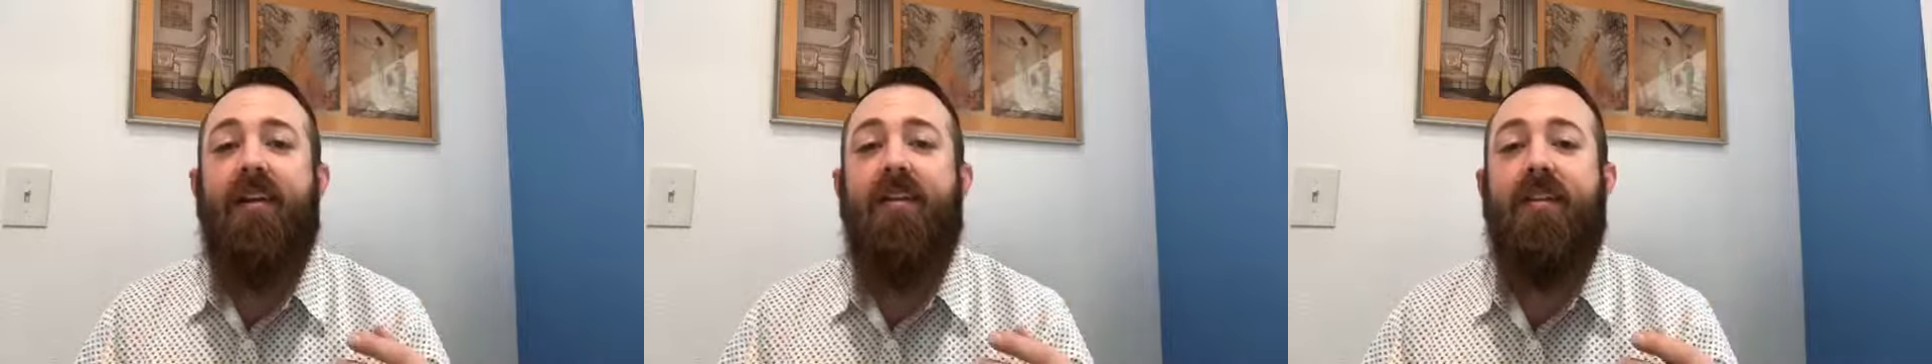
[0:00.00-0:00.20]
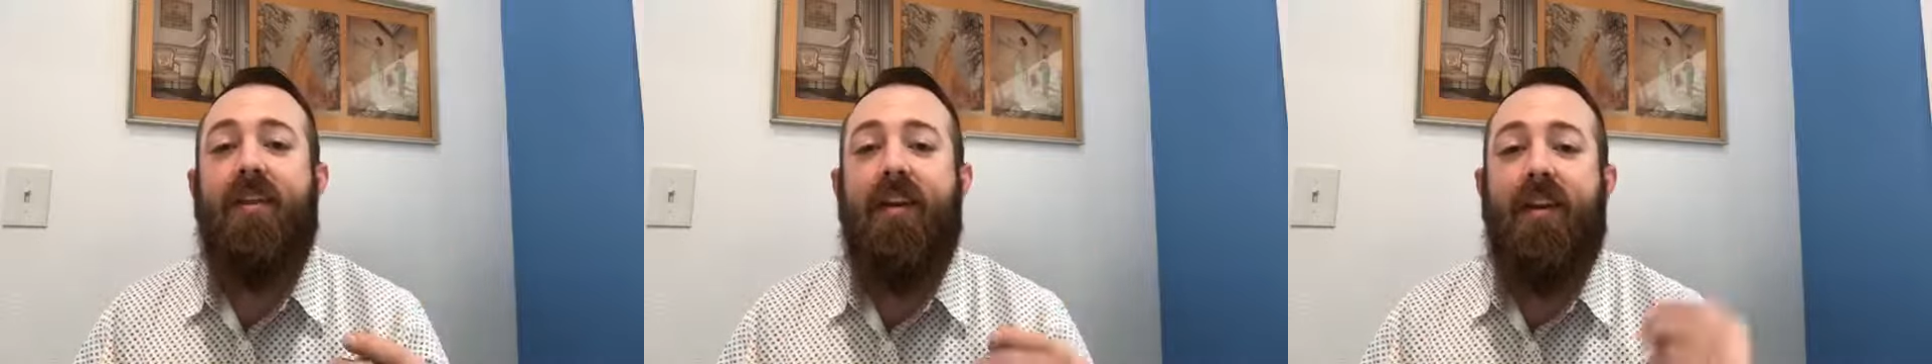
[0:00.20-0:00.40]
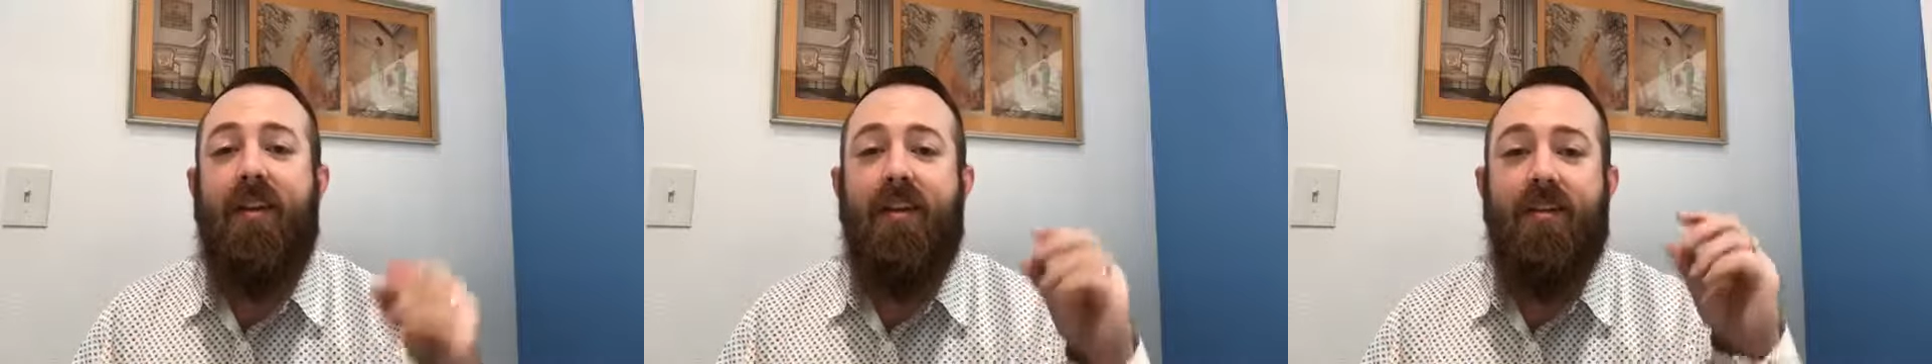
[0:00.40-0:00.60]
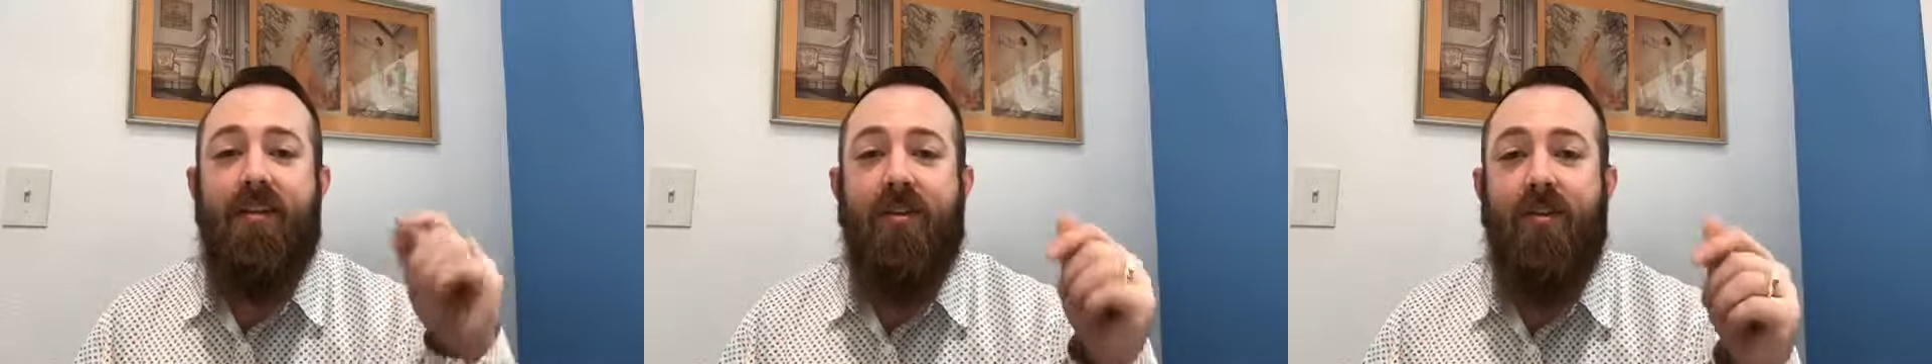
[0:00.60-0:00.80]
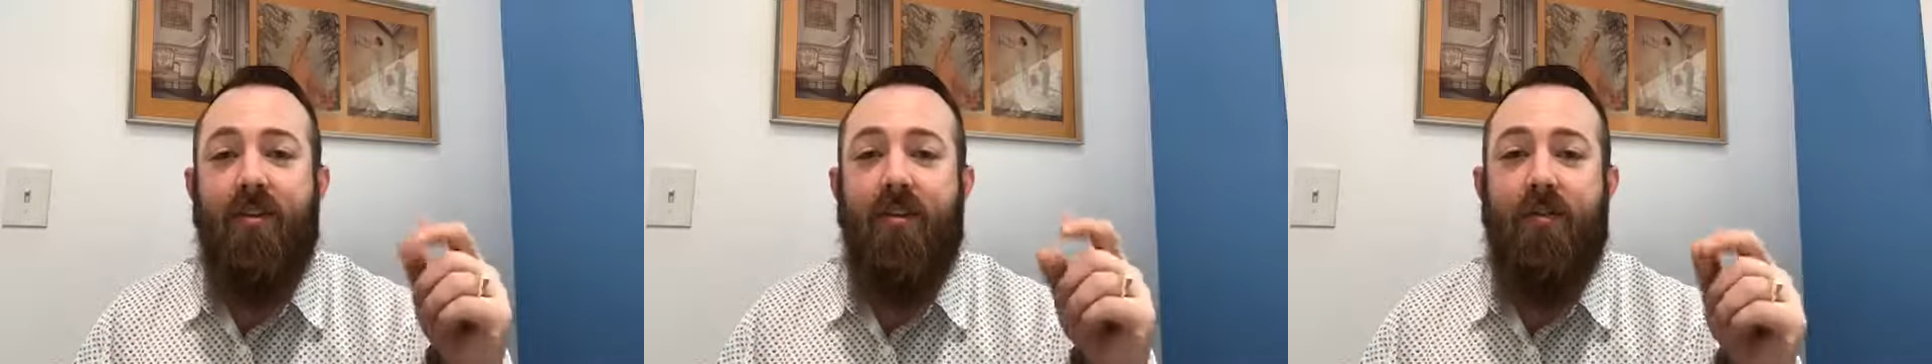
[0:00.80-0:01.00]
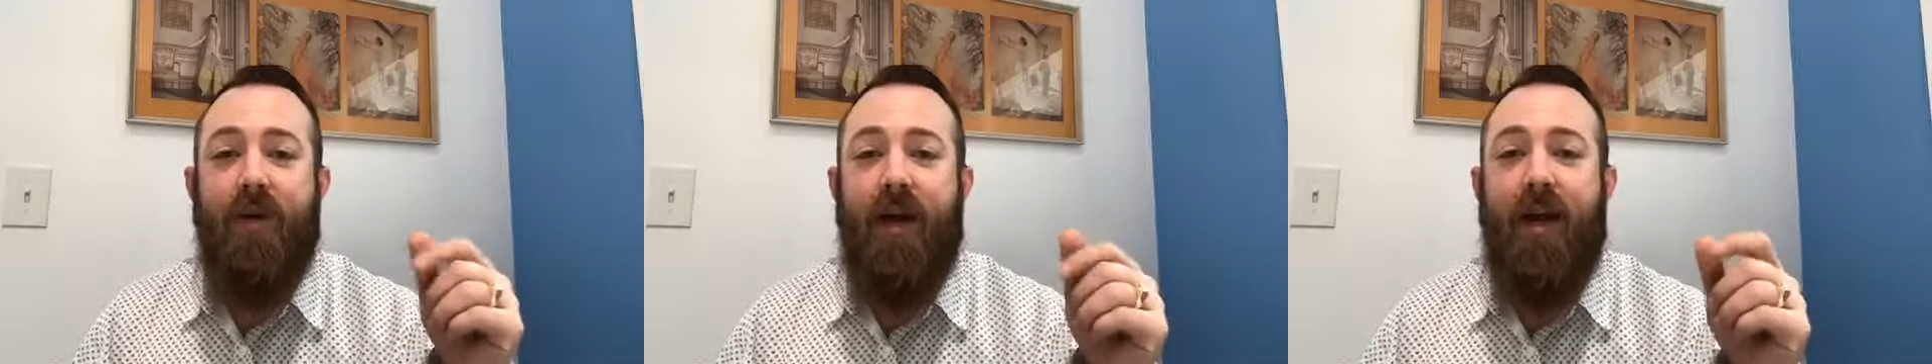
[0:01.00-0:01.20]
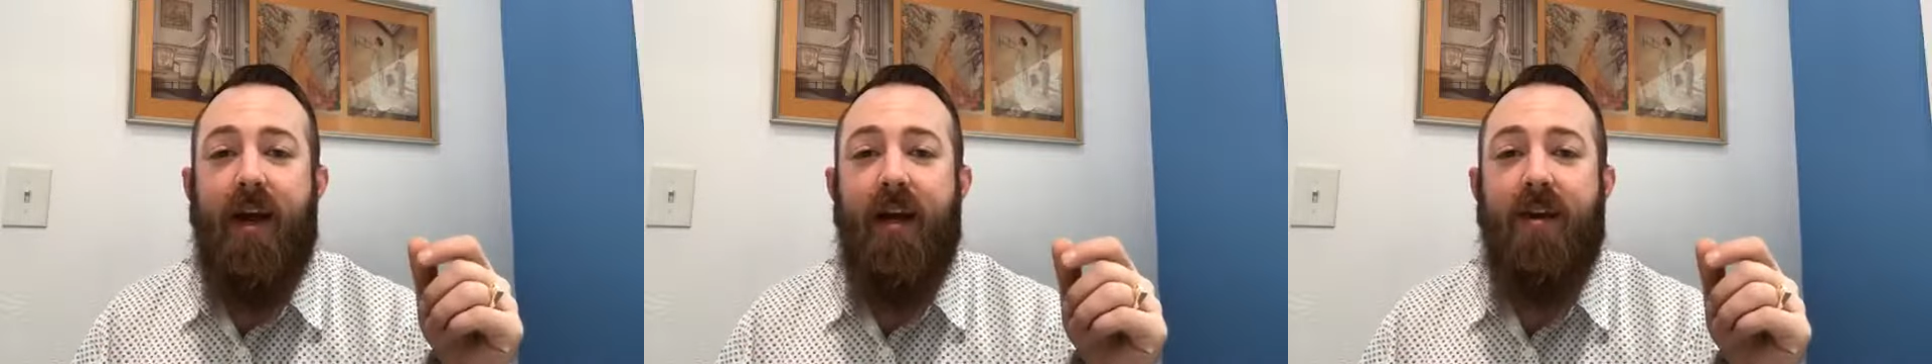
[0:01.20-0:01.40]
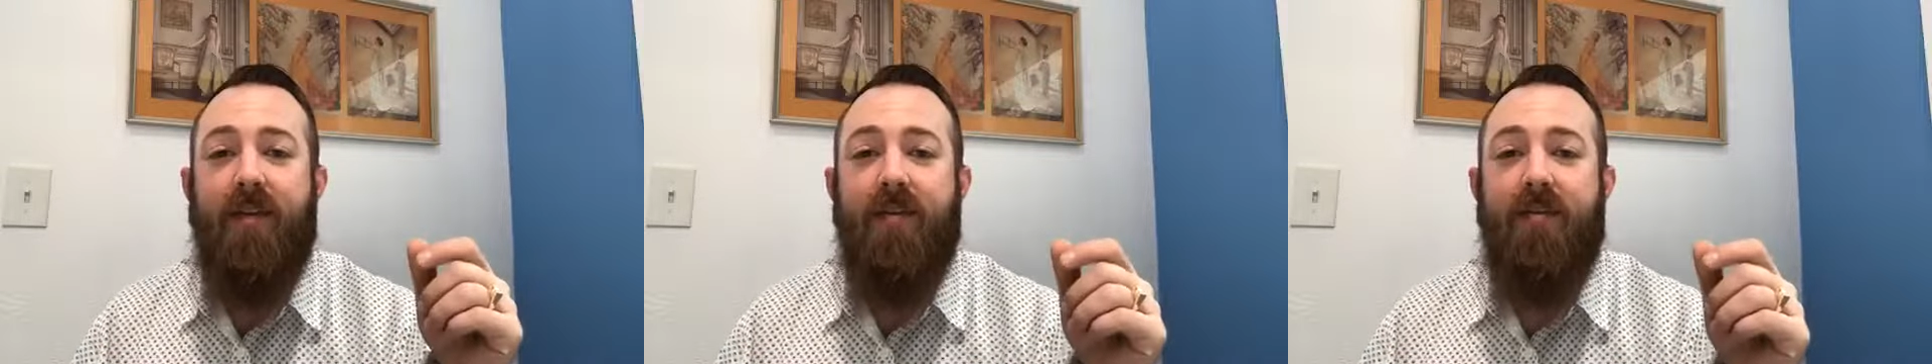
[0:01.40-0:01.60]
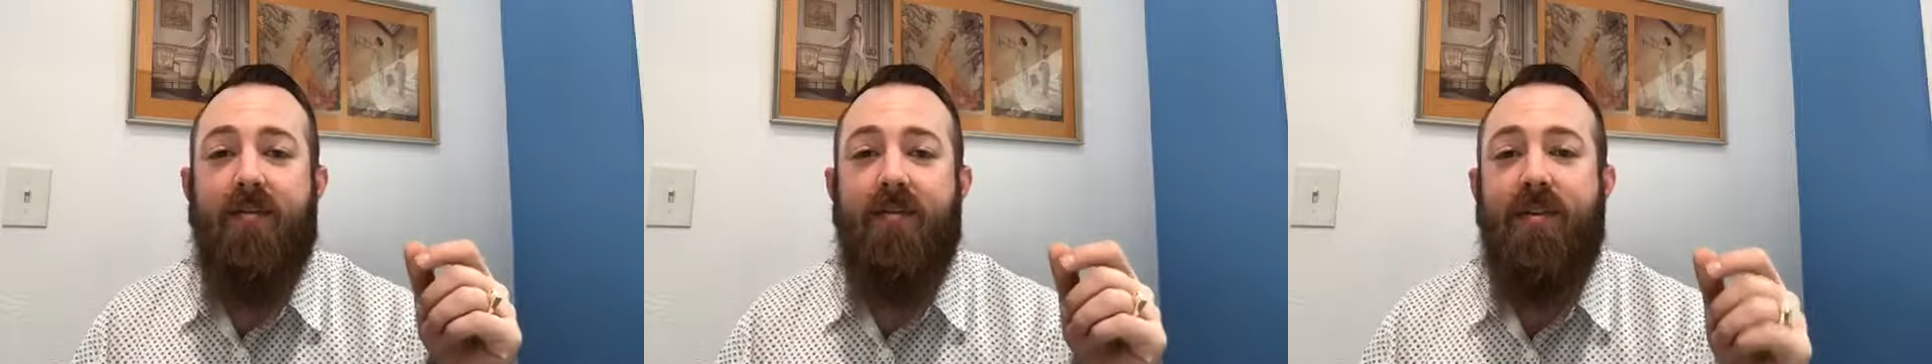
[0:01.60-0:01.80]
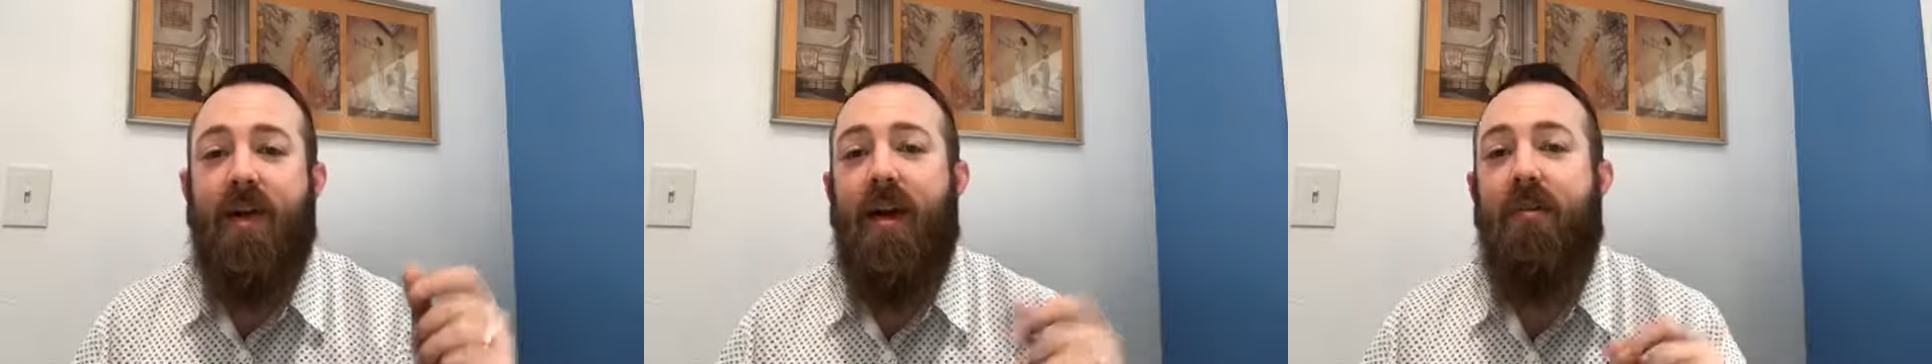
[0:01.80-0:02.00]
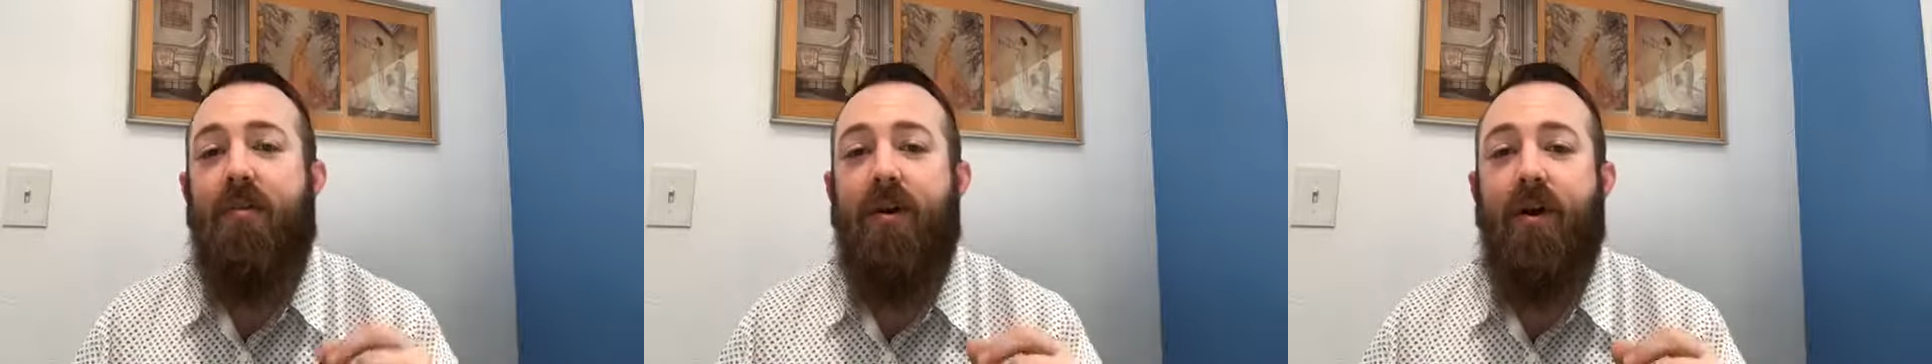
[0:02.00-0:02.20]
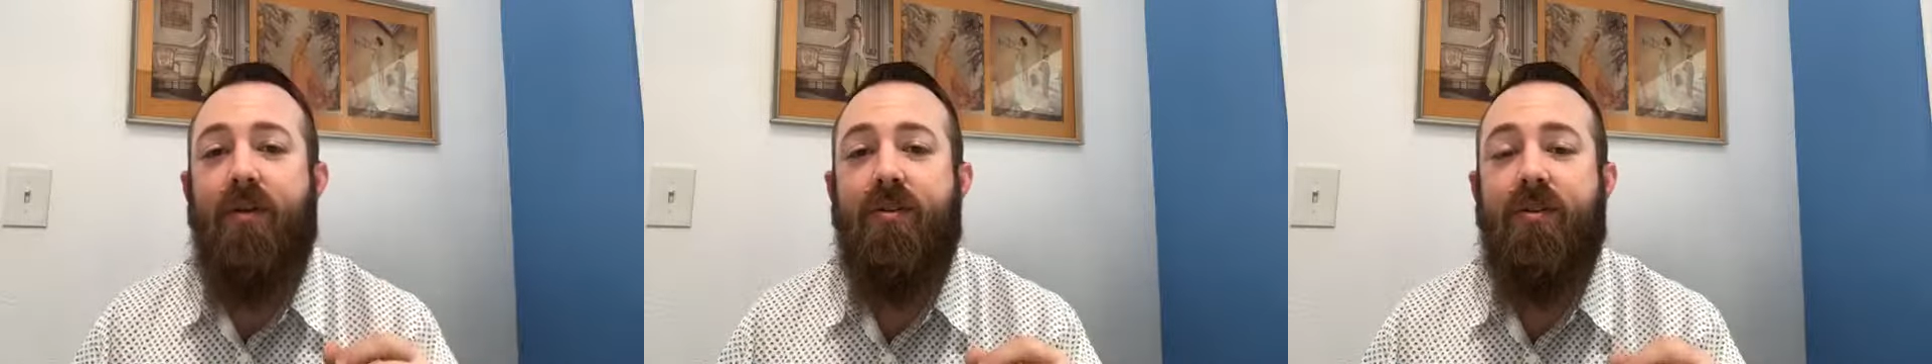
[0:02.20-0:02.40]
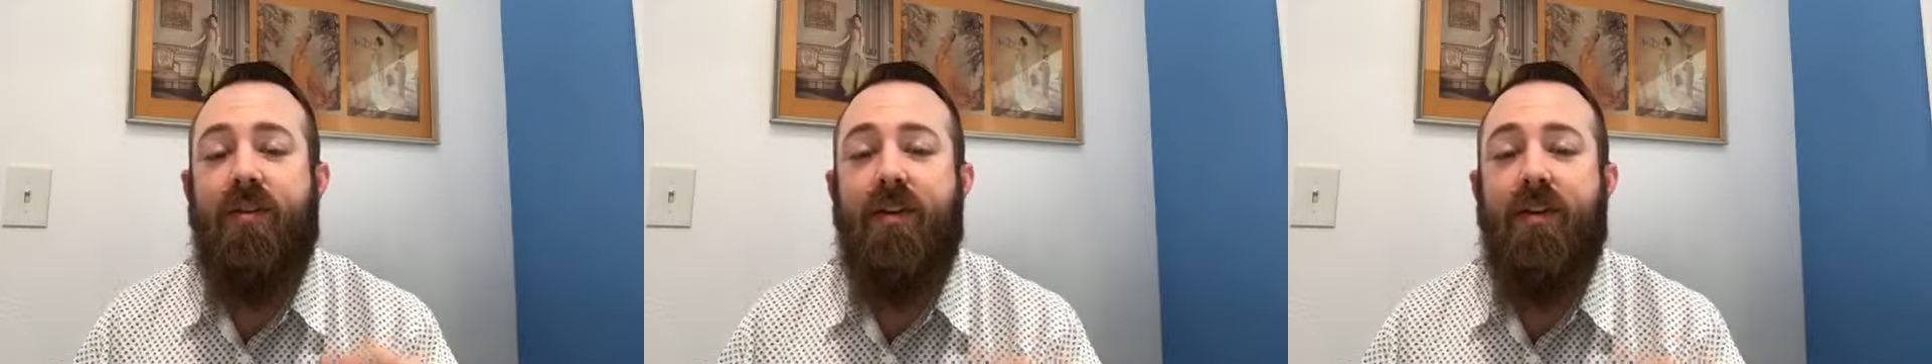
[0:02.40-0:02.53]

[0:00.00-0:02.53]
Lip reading: the screw back type post